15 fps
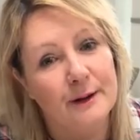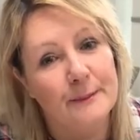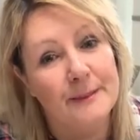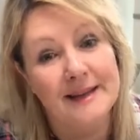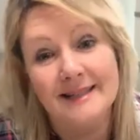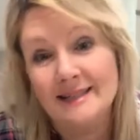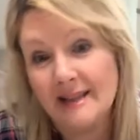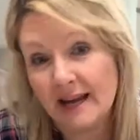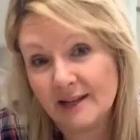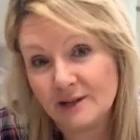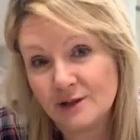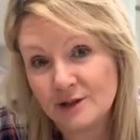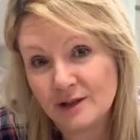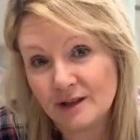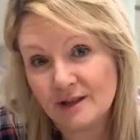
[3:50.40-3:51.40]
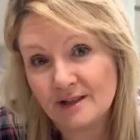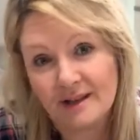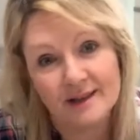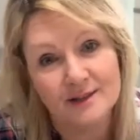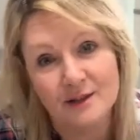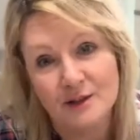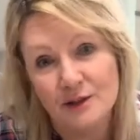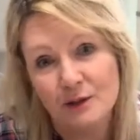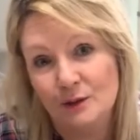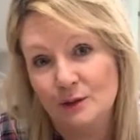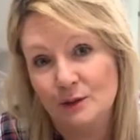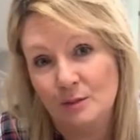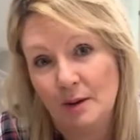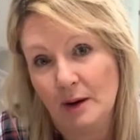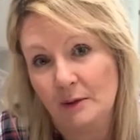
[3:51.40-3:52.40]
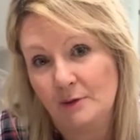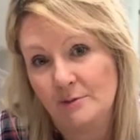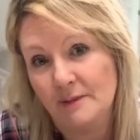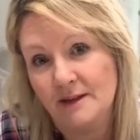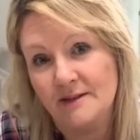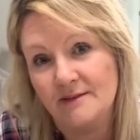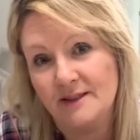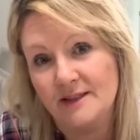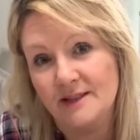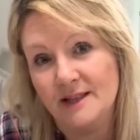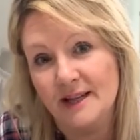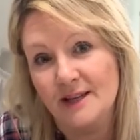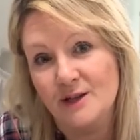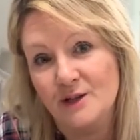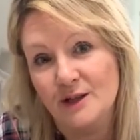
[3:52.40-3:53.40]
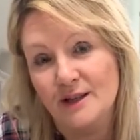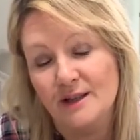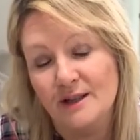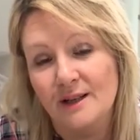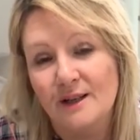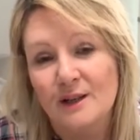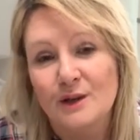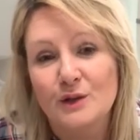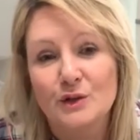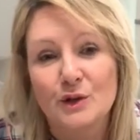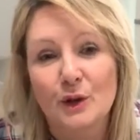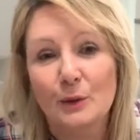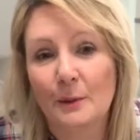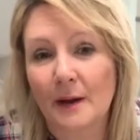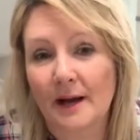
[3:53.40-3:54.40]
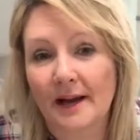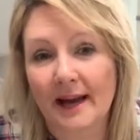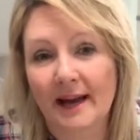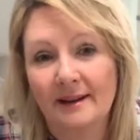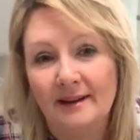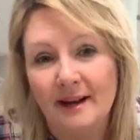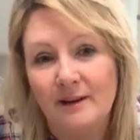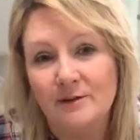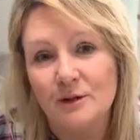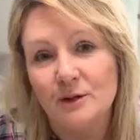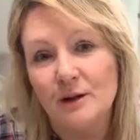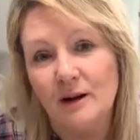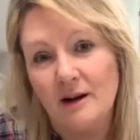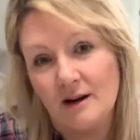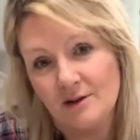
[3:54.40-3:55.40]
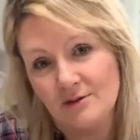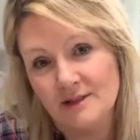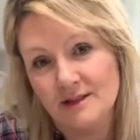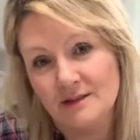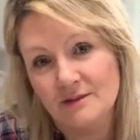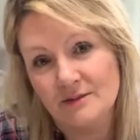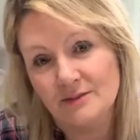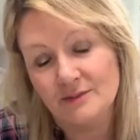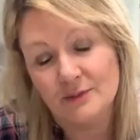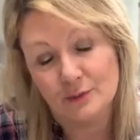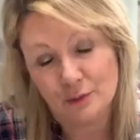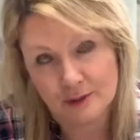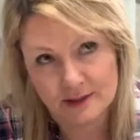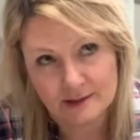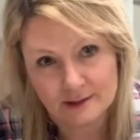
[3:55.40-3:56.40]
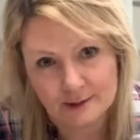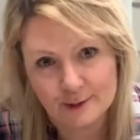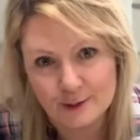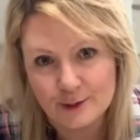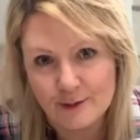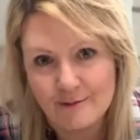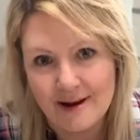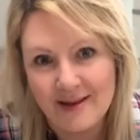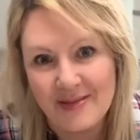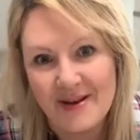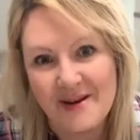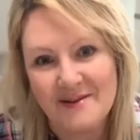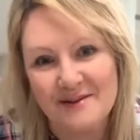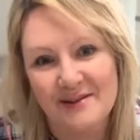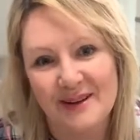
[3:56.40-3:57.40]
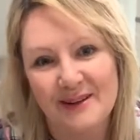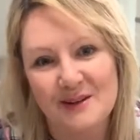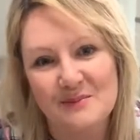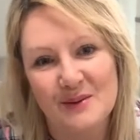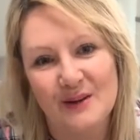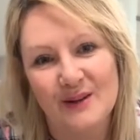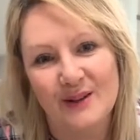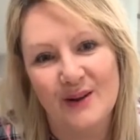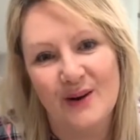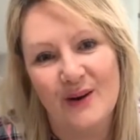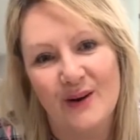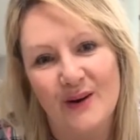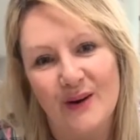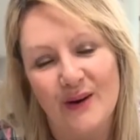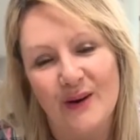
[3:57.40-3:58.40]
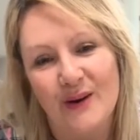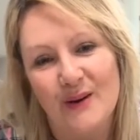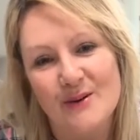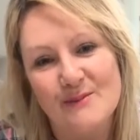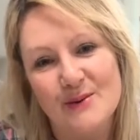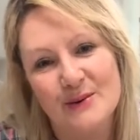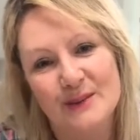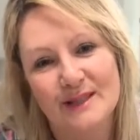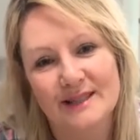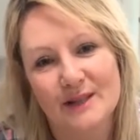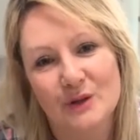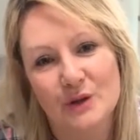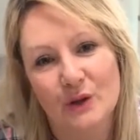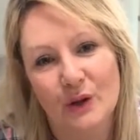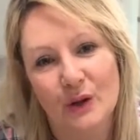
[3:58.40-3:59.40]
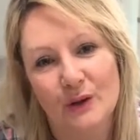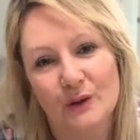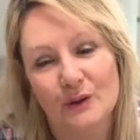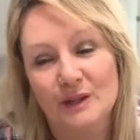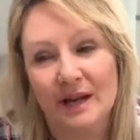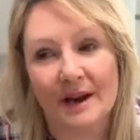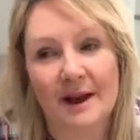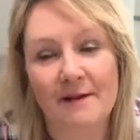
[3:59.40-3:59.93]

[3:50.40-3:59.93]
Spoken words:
intention and to use the power of manifestation. So again, have a look at our crystals that are available on Mood Essential Oils, and